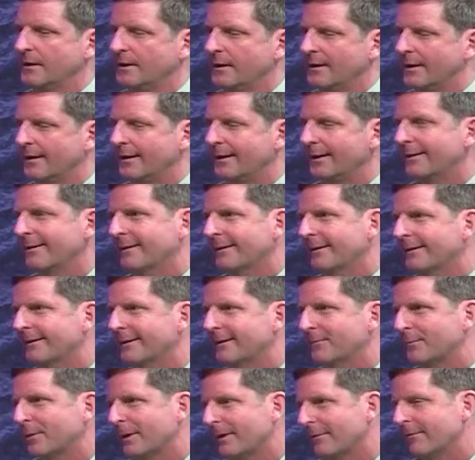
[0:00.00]
And I think
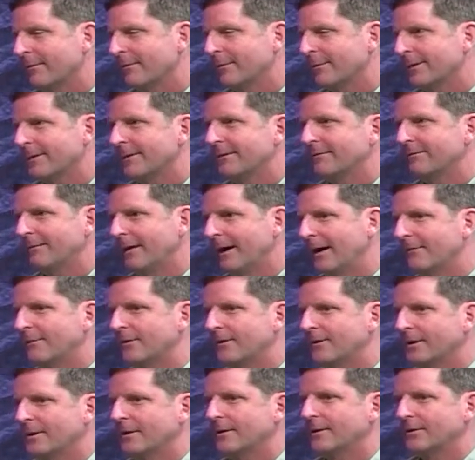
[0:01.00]
that probably 5 or
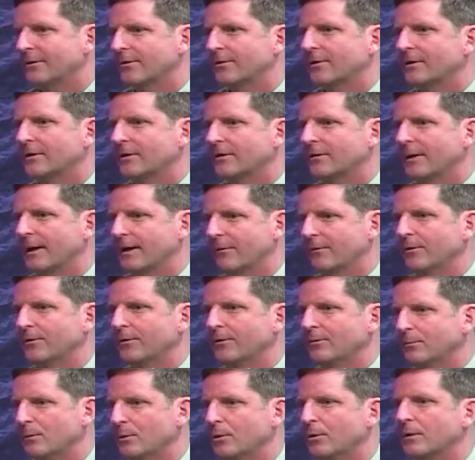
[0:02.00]
10 years ago that was
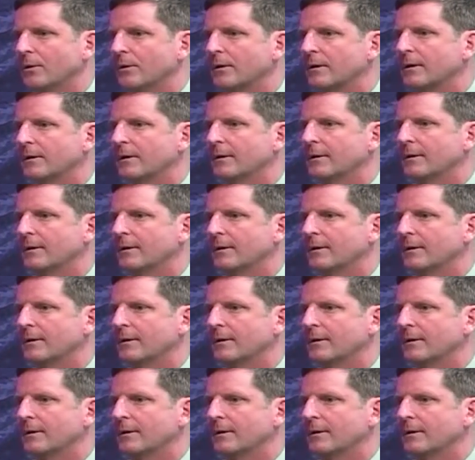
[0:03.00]
more